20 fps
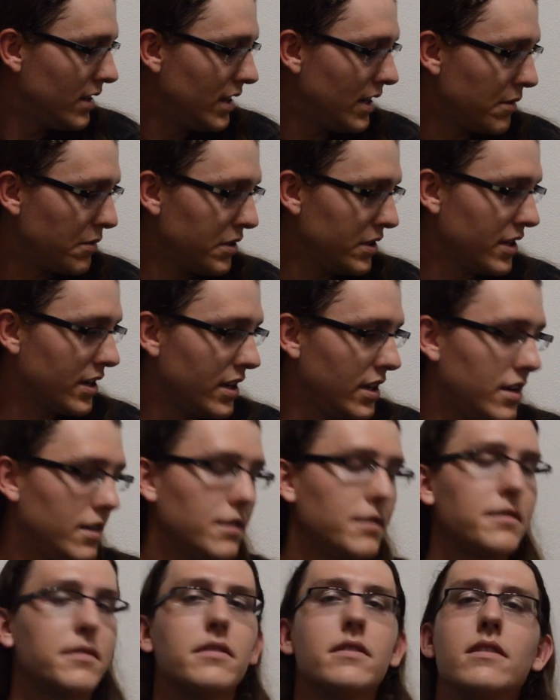It really
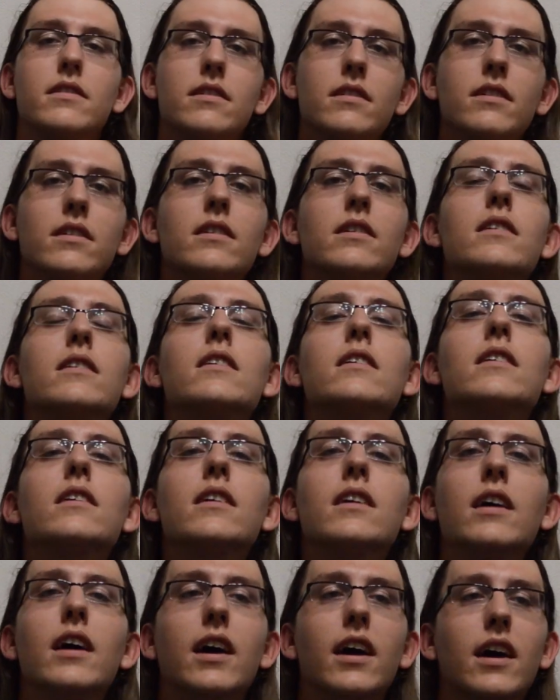is.
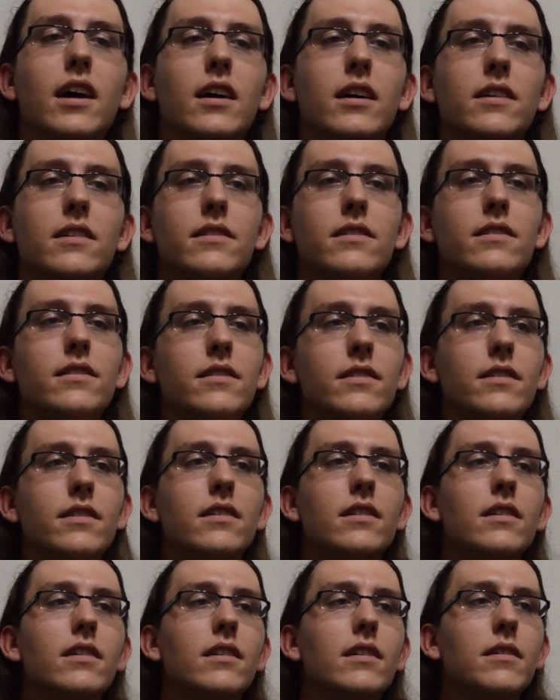
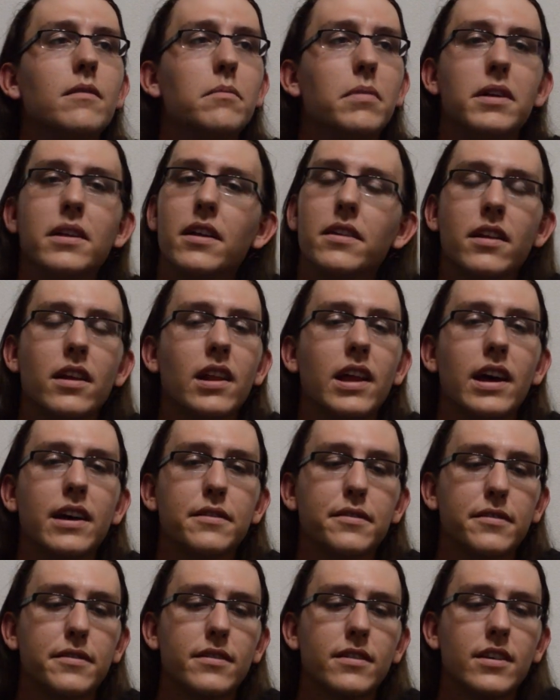But
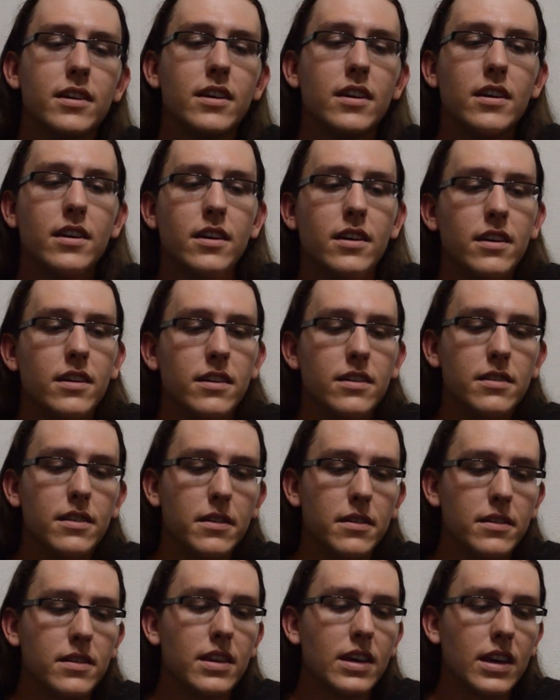nonetheless,
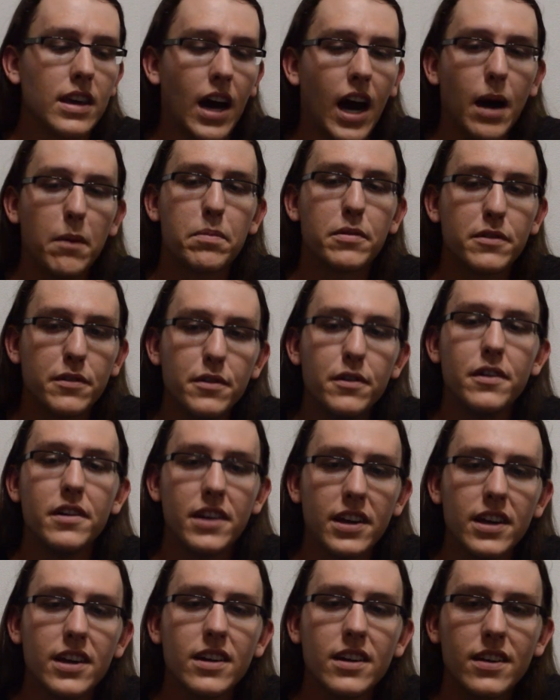the
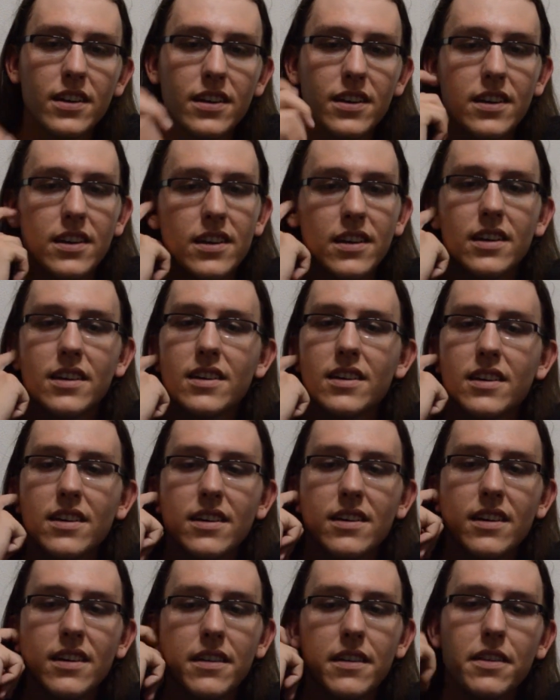opportunity
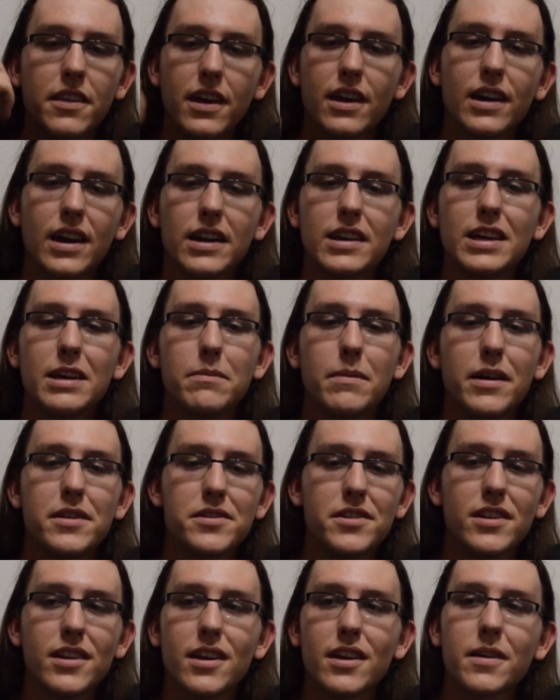thing I keep
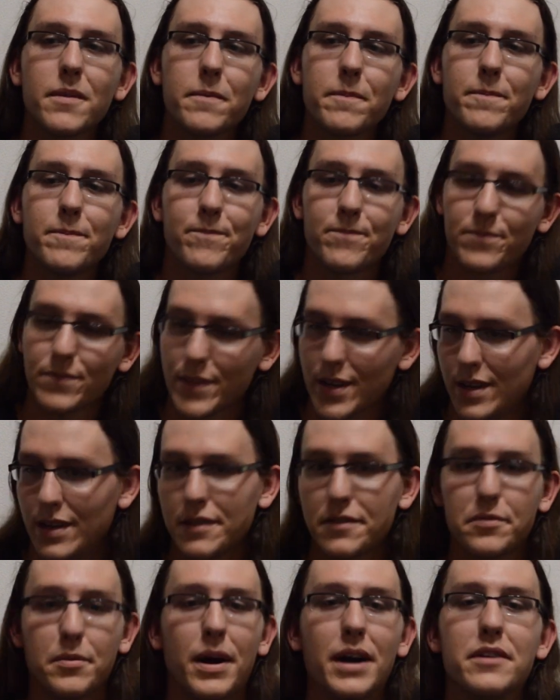mentioning,
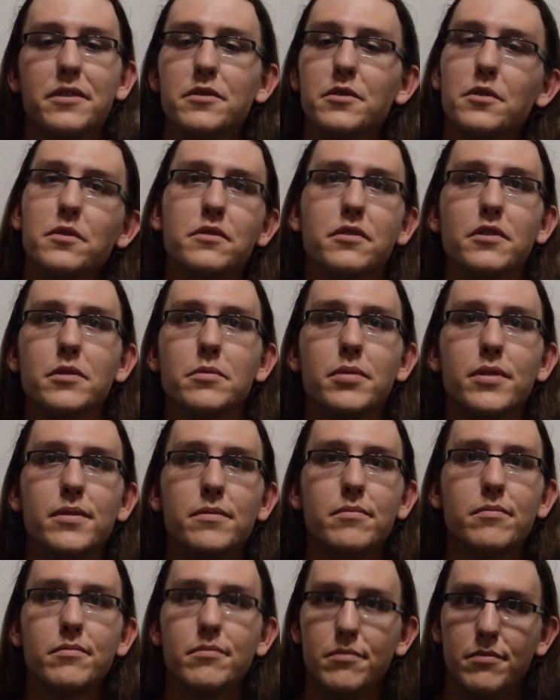that's why I do YouTube.
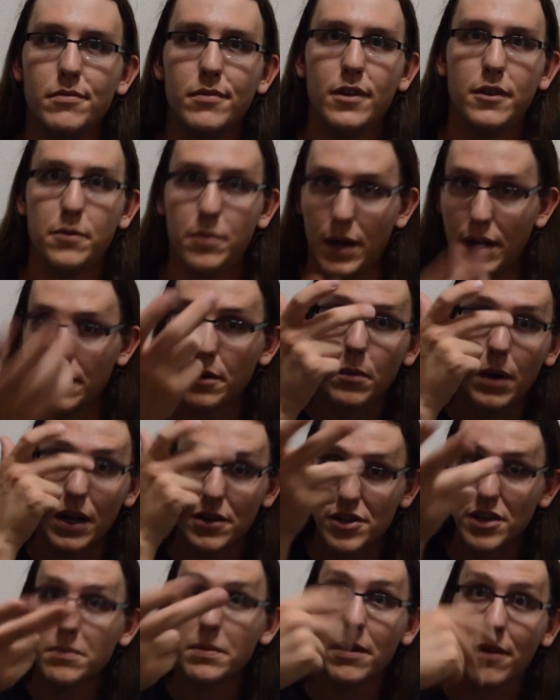That's why you're
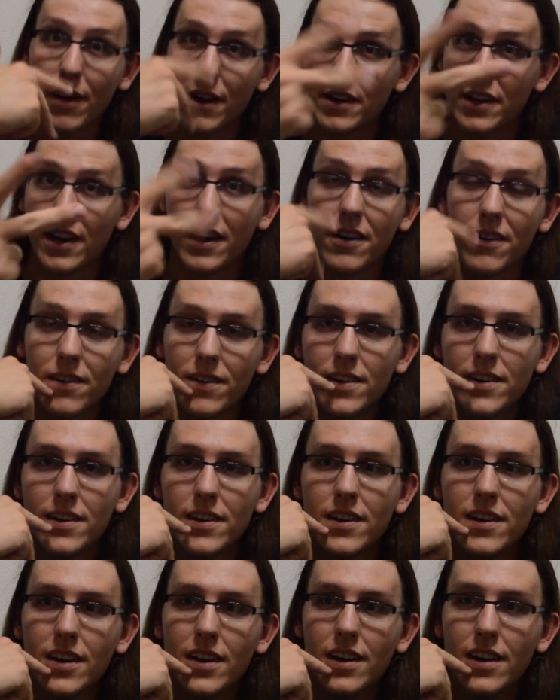watching me right now.
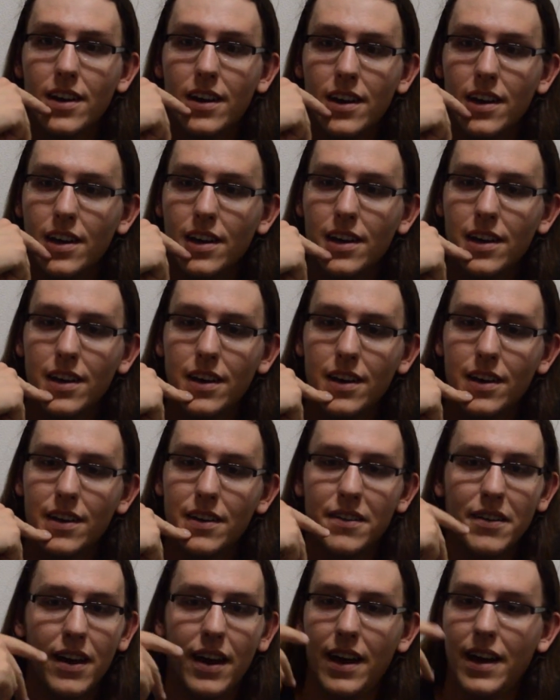
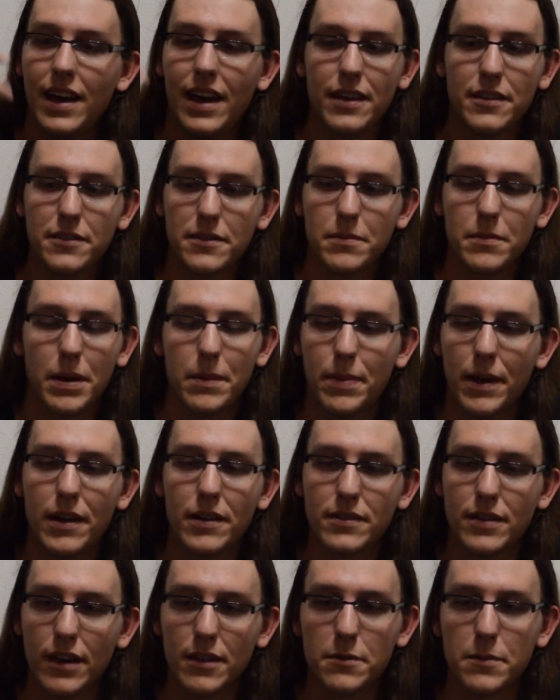My
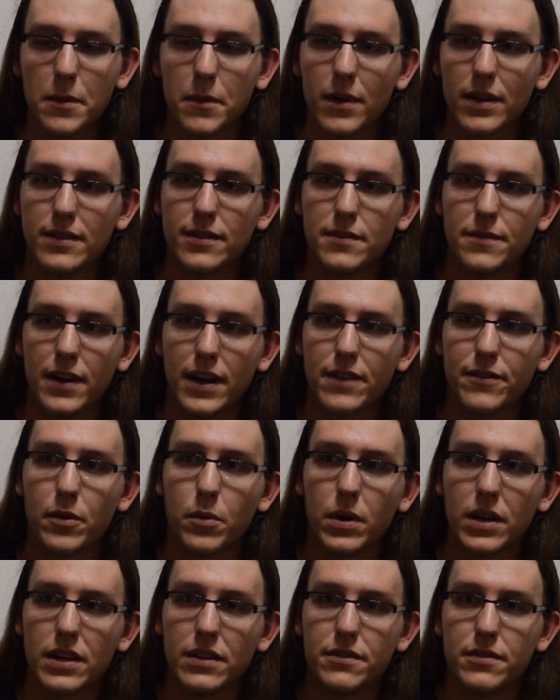parents asked me once if I ever
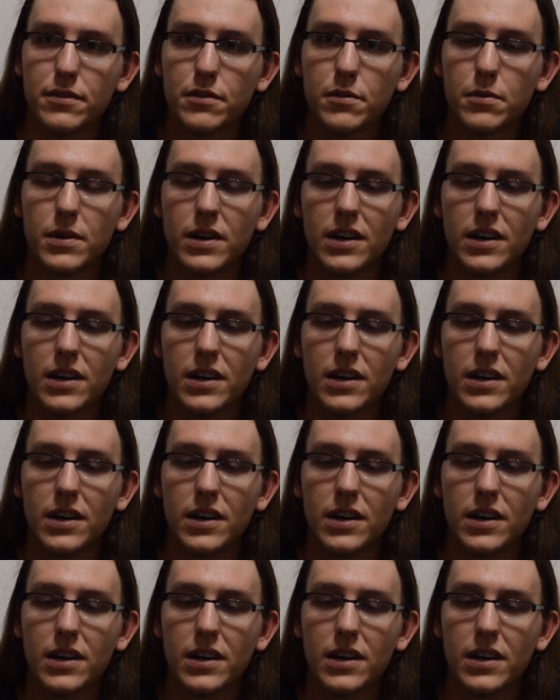wanted to,